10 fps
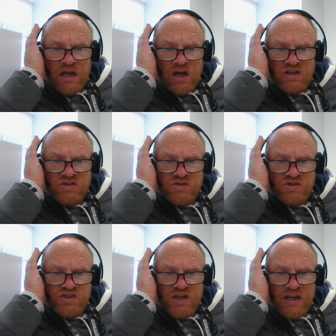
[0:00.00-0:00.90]
Also, there's
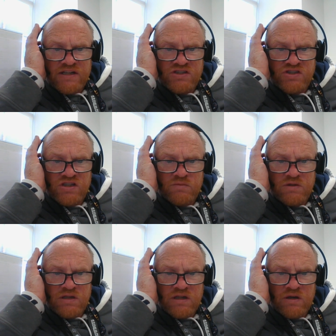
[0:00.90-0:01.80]
a Chinese
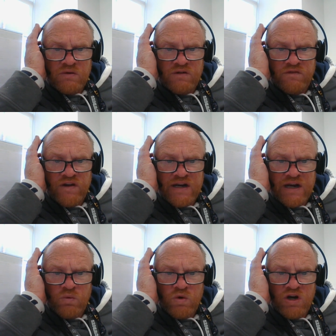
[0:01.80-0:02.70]
gentleman. I want to find
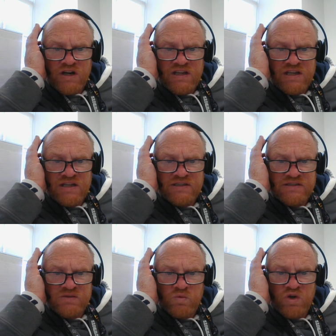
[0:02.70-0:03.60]
out where he
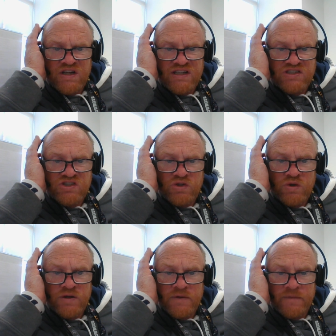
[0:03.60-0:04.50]
is, what he's
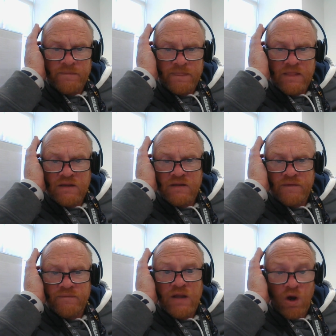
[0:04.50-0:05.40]
doing.
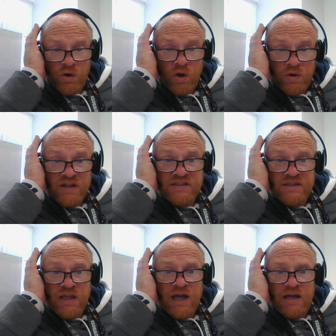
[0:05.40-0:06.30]
Oh no, he is
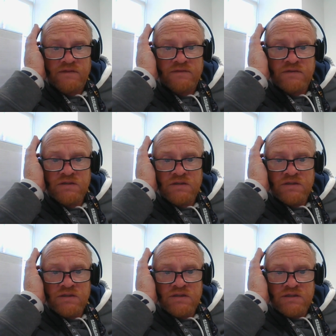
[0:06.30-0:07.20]
alive.
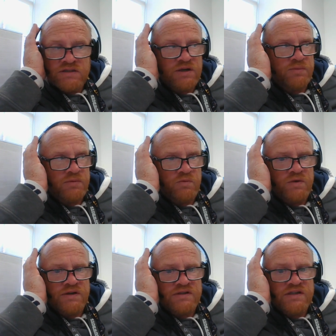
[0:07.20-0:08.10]
Upload
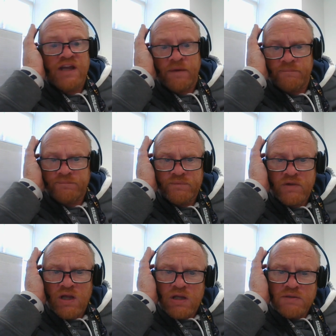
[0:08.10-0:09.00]
witness. Yeah.
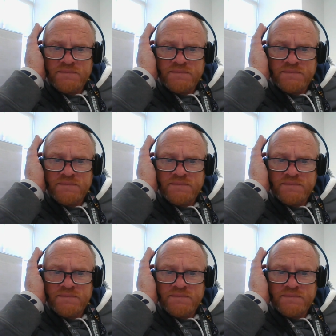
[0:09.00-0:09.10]
Okay.